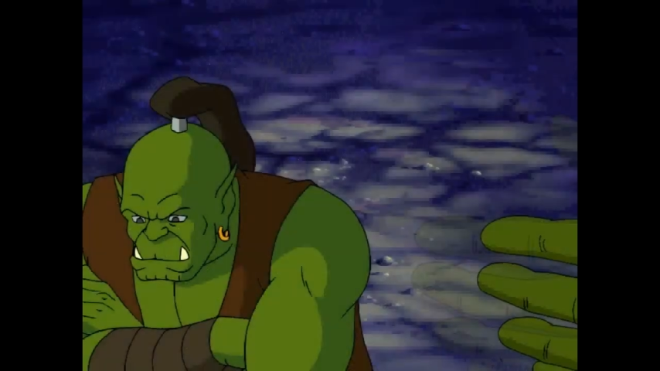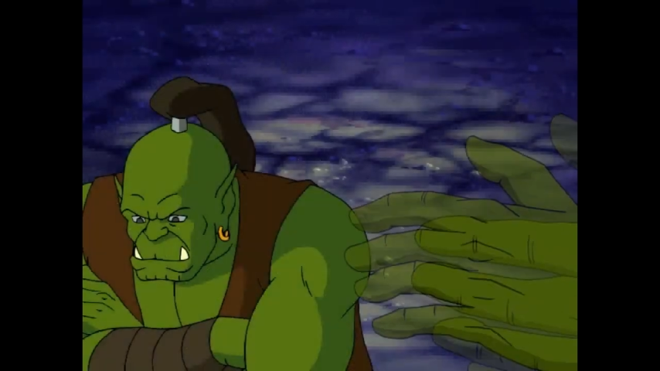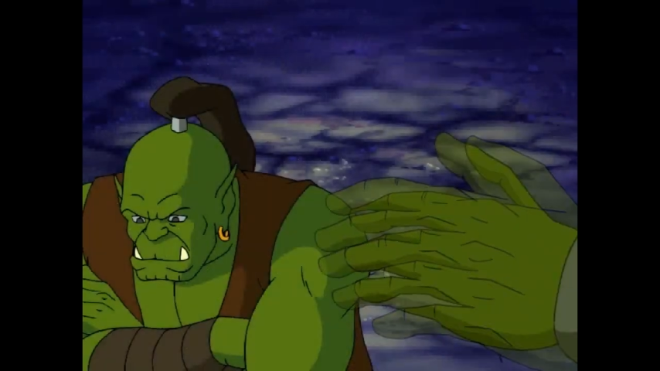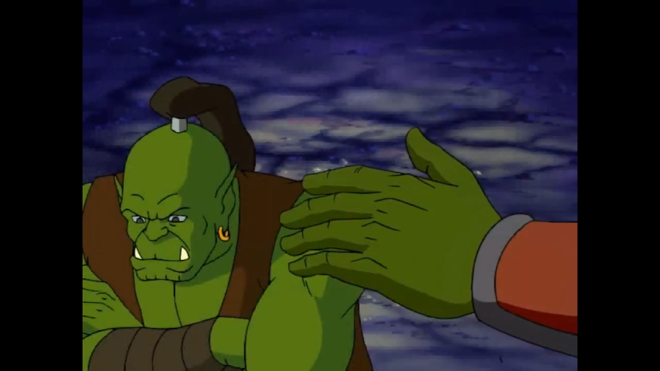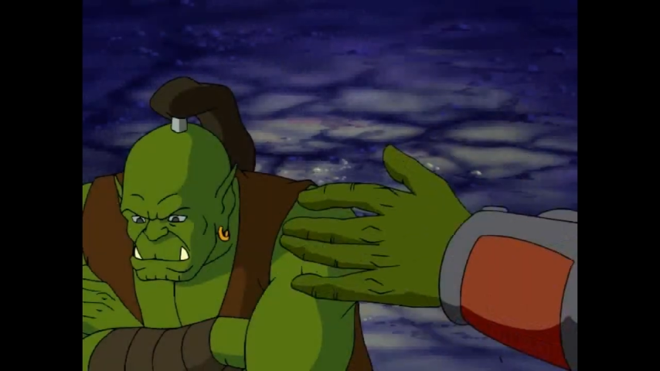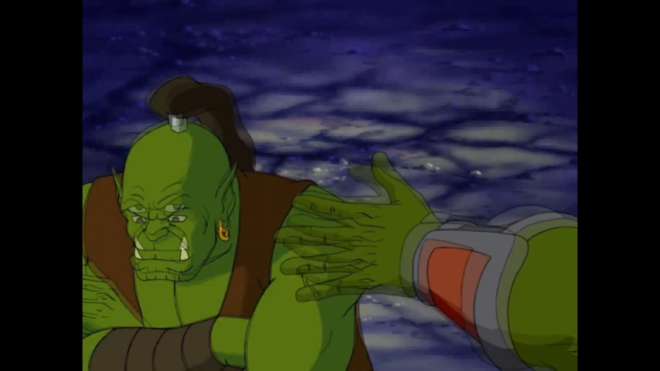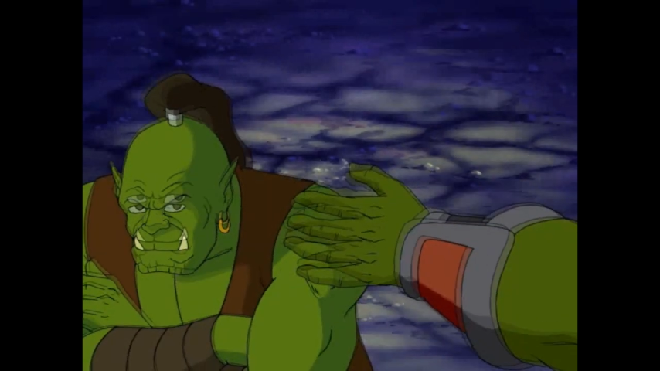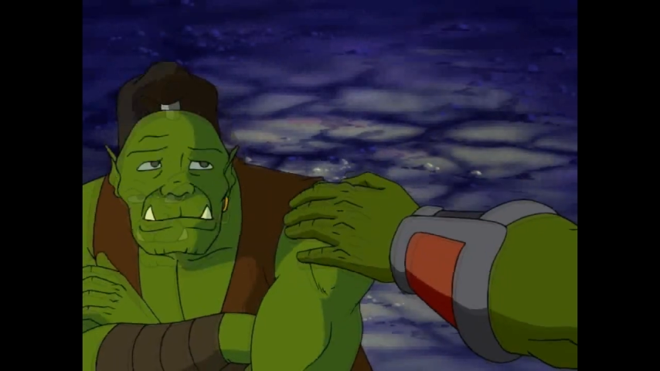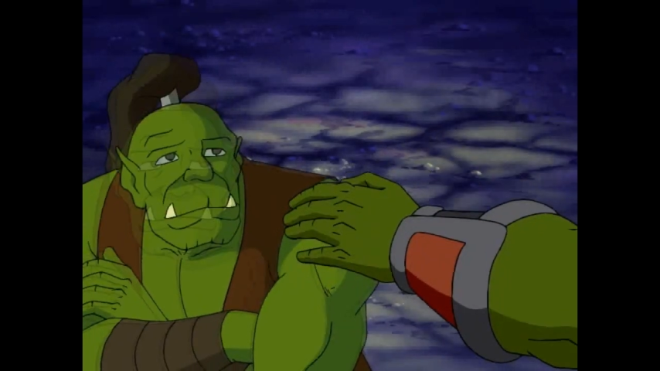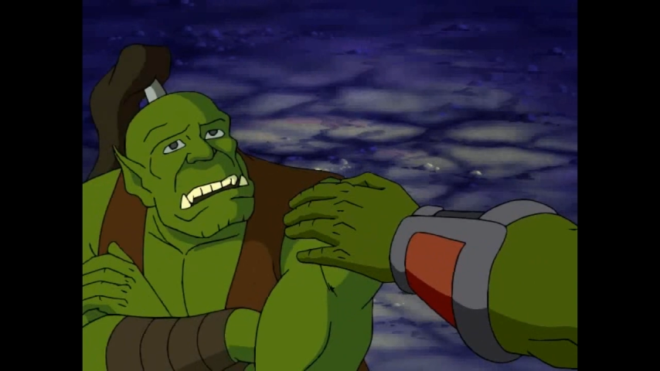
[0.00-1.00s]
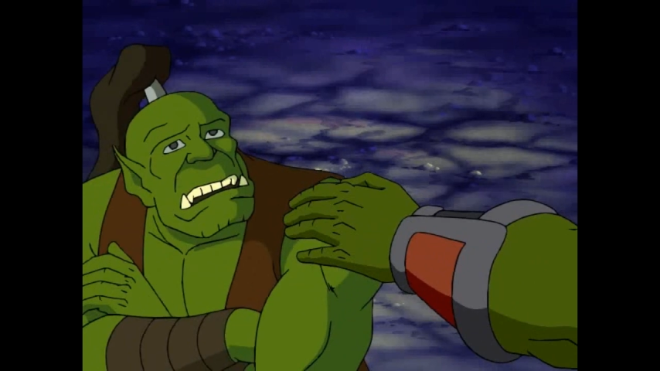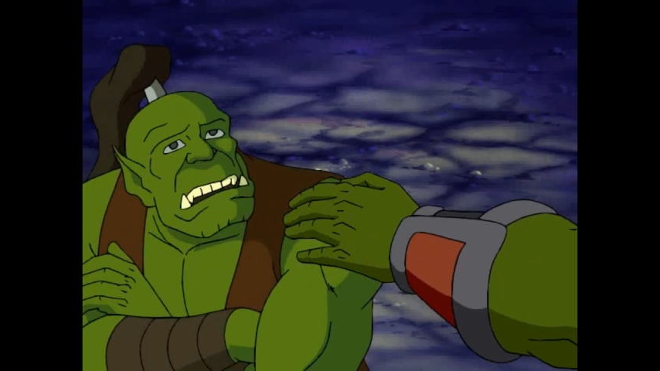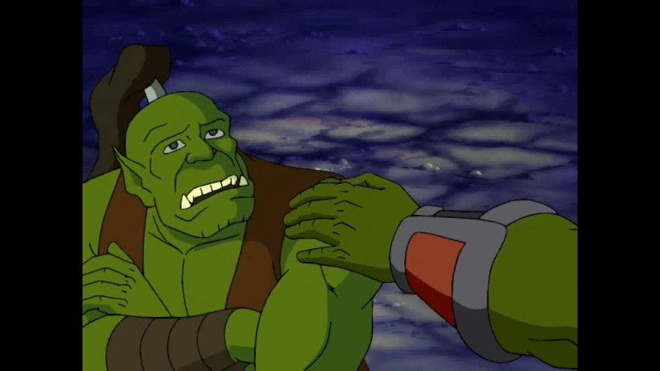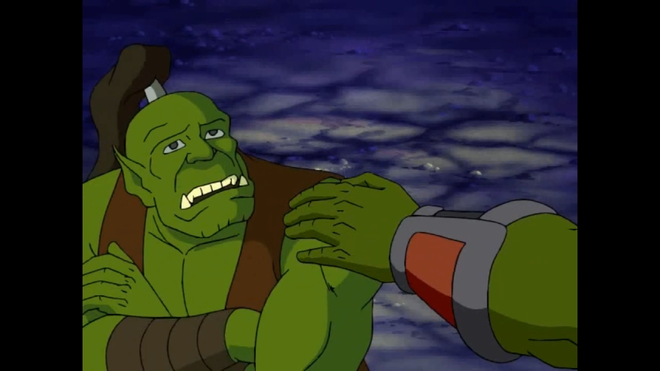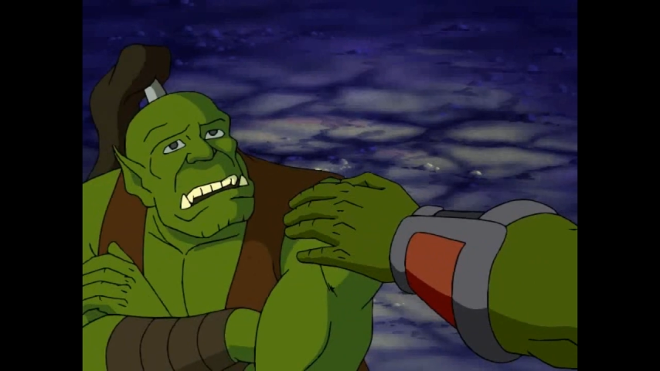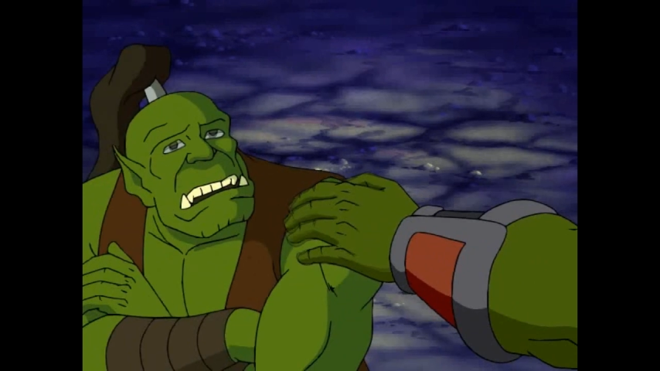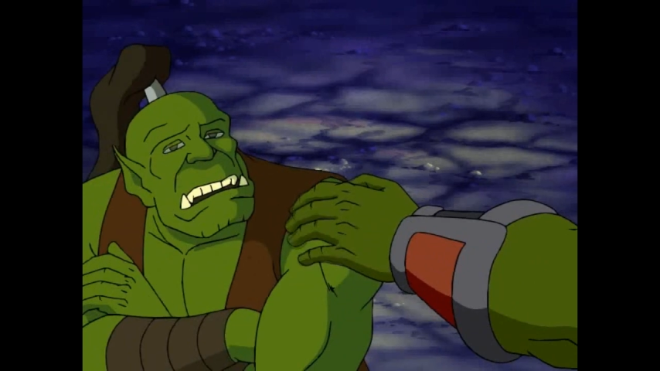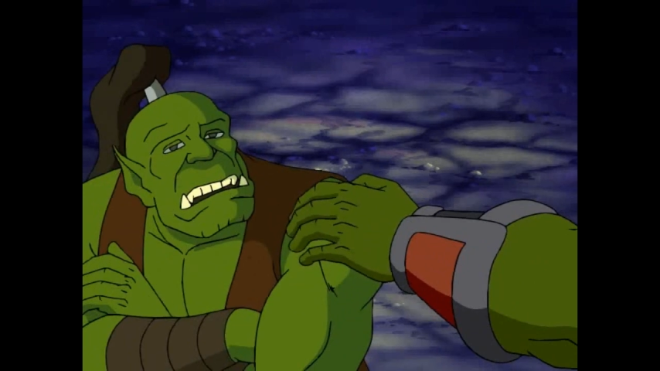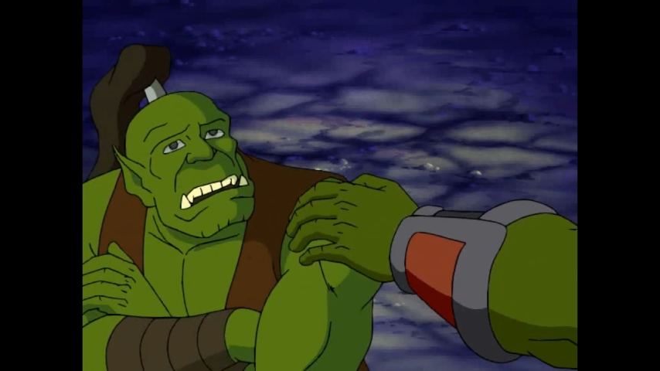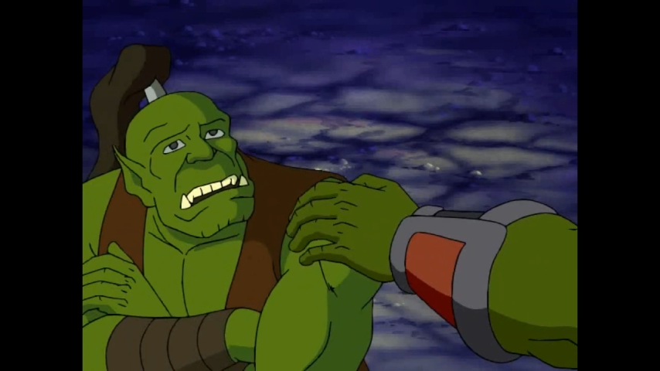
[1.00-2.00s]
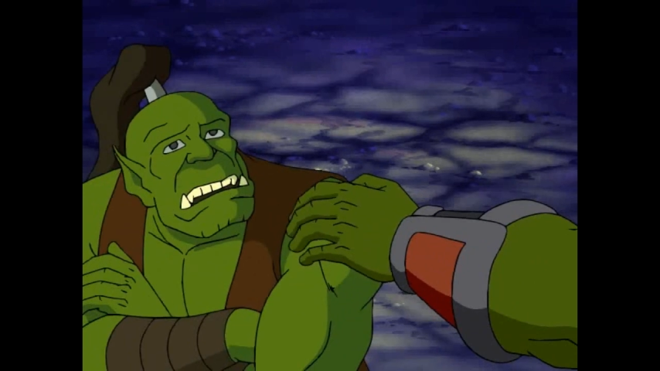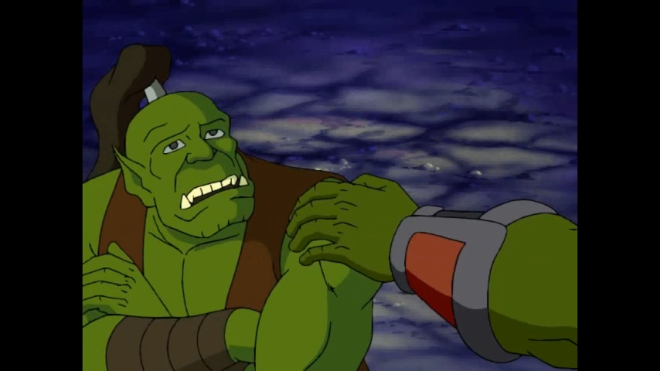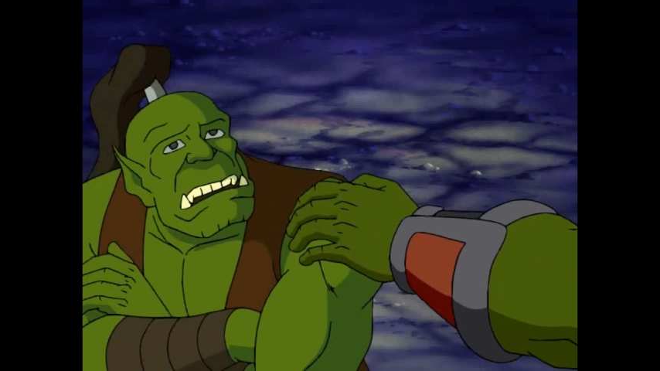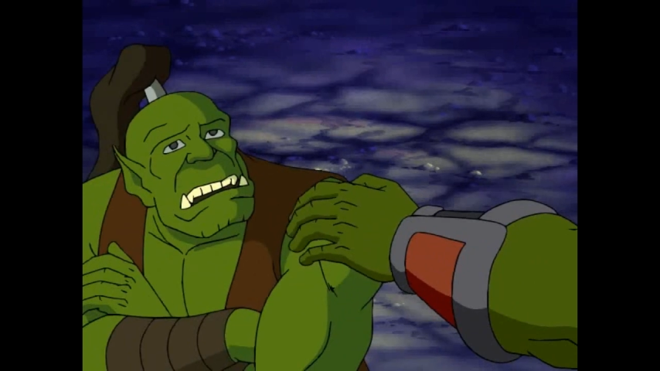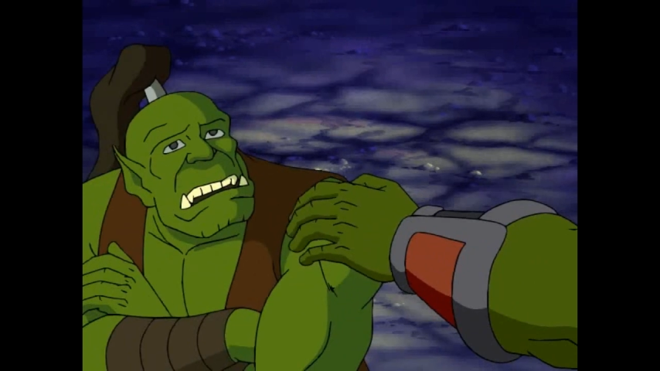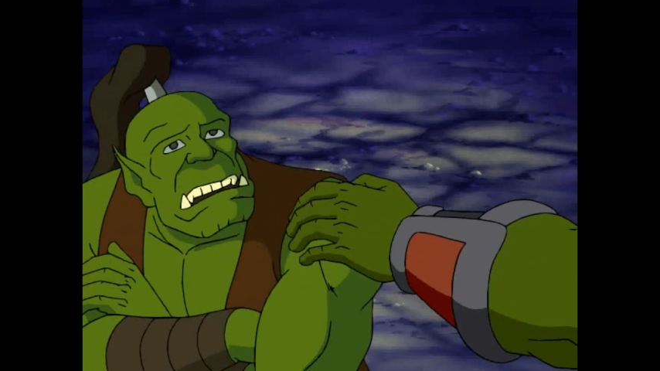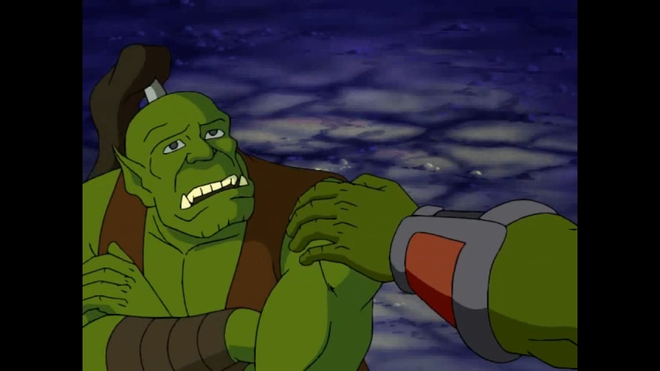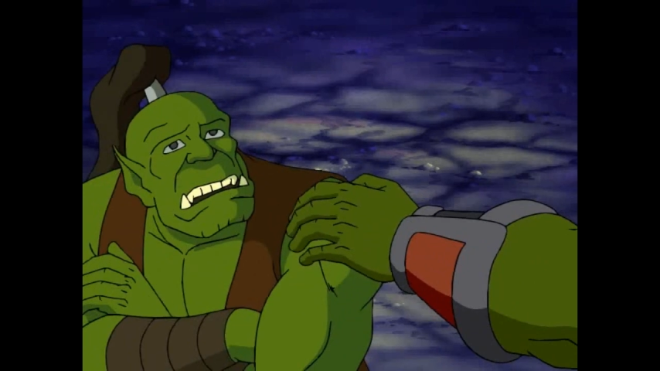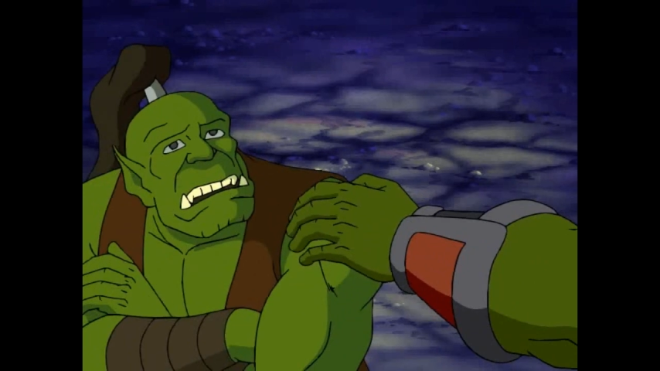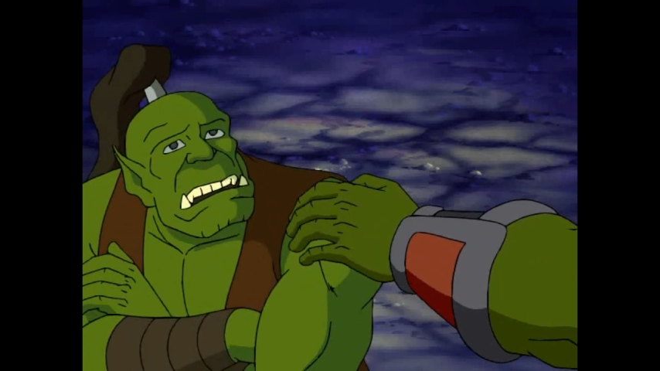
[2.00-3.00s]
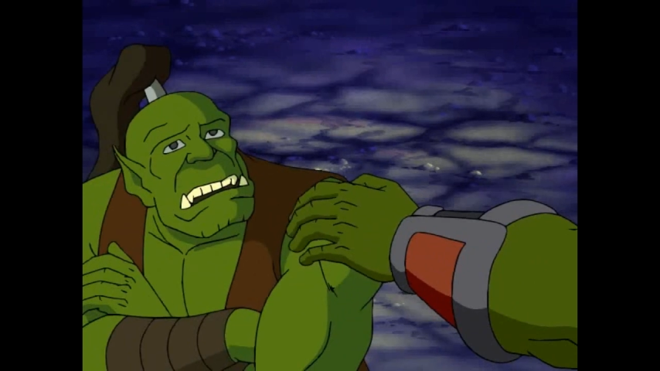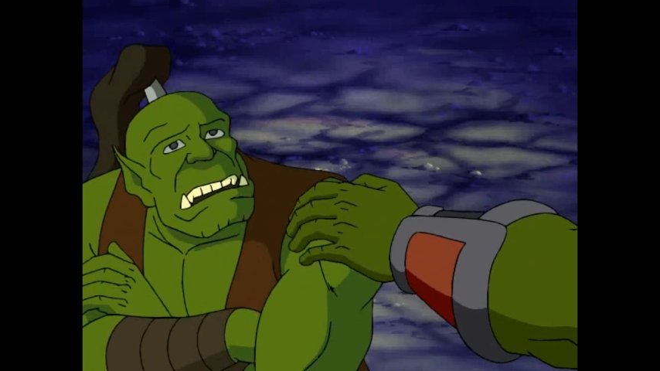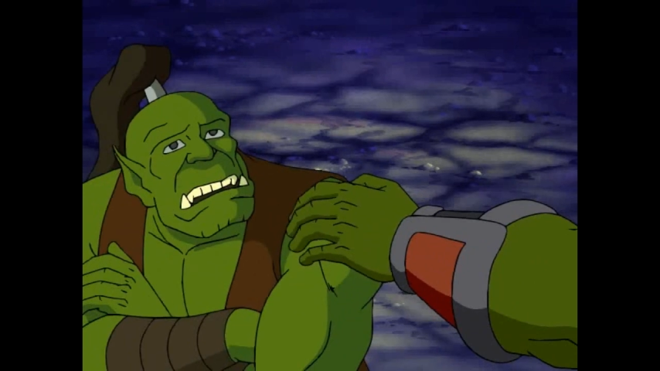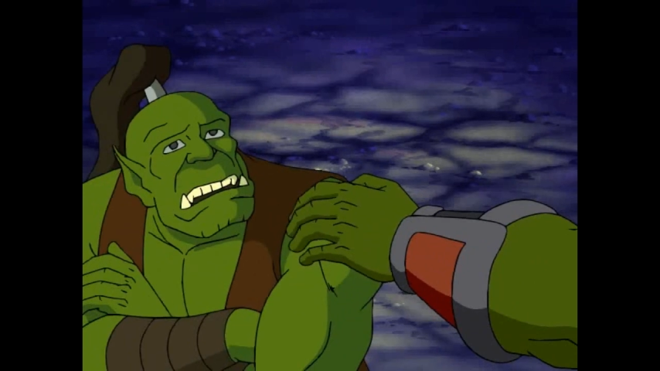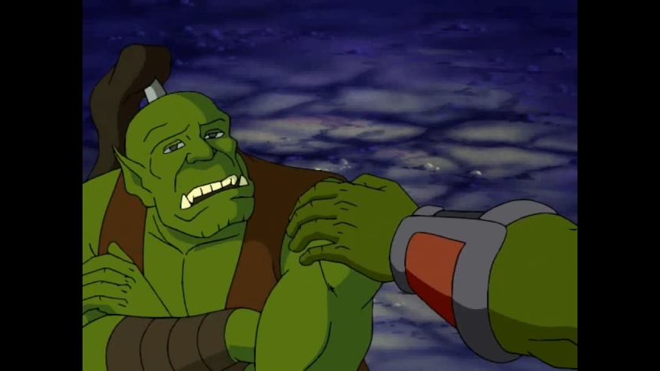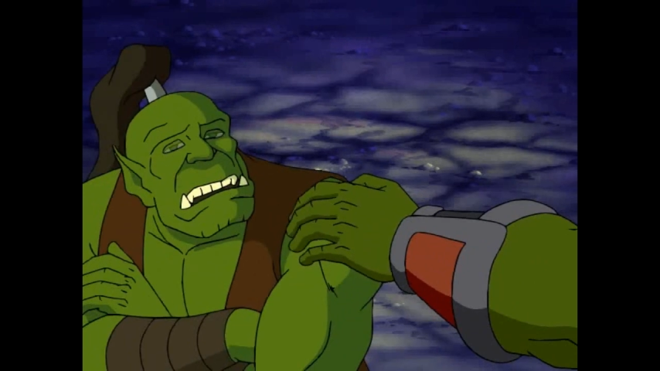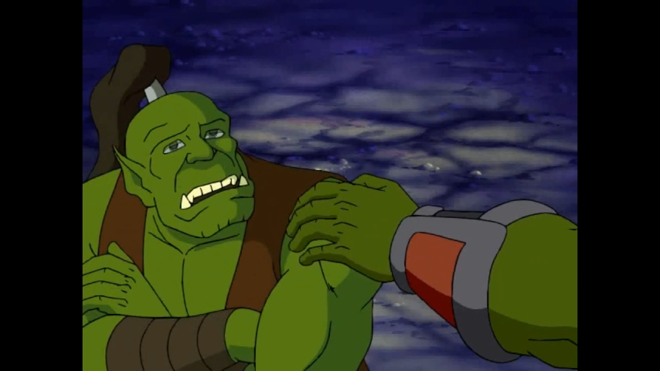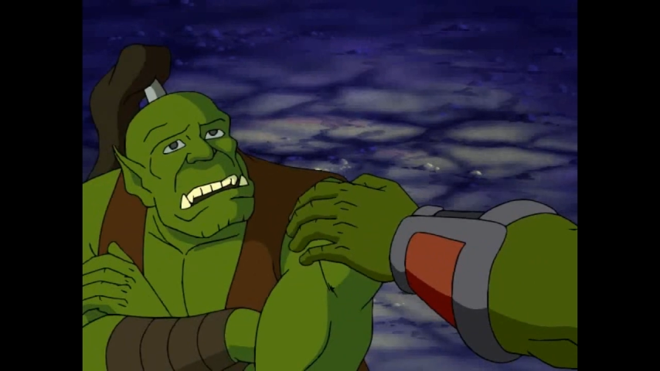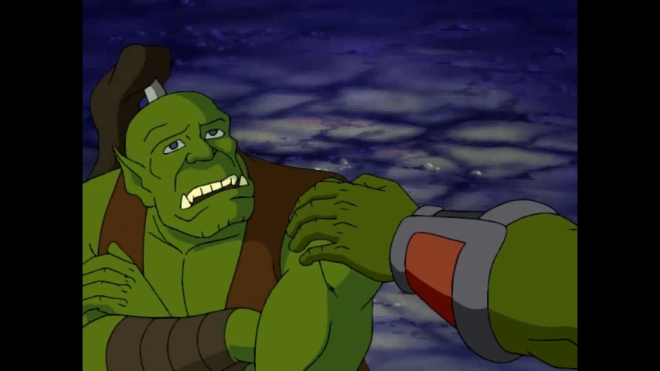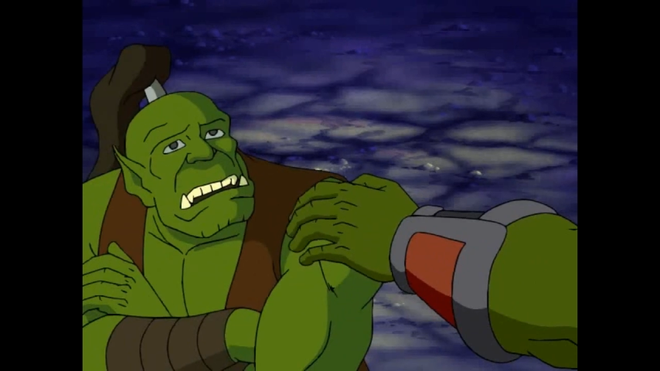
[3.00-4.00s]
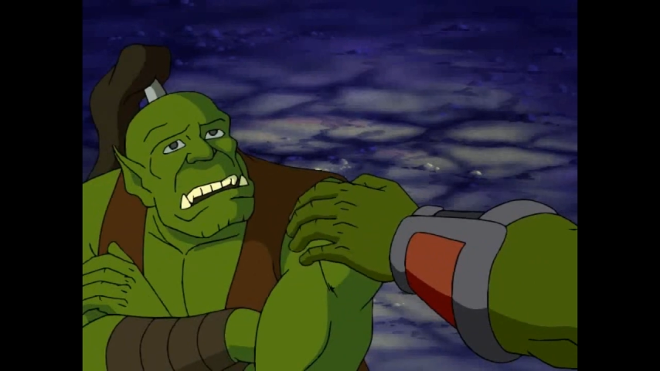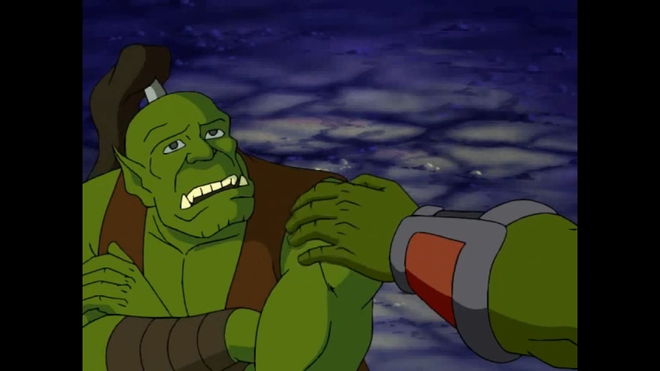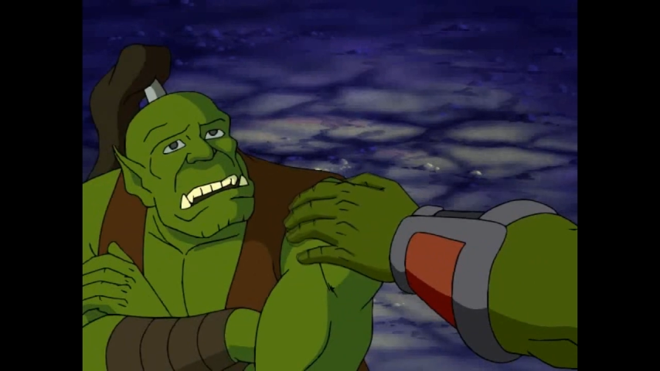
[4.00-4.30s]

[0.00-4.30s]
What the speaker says: (no speaker visible)